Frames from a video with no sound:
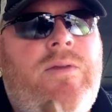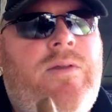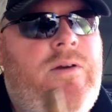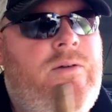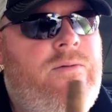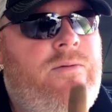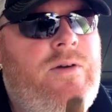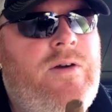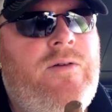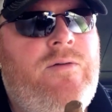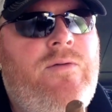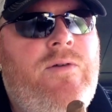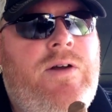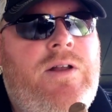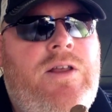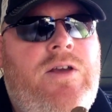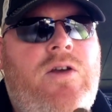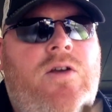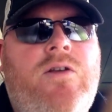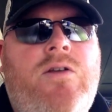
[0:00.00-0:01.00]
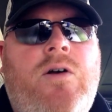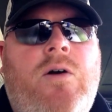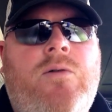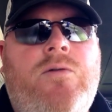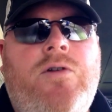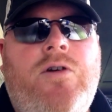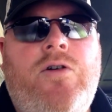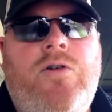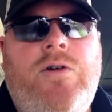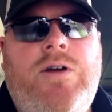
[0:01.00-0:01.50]
They're very friendly. You can talk
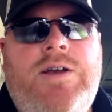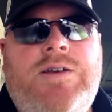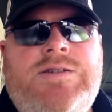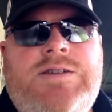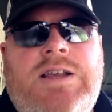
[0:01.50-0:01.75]
to Chris.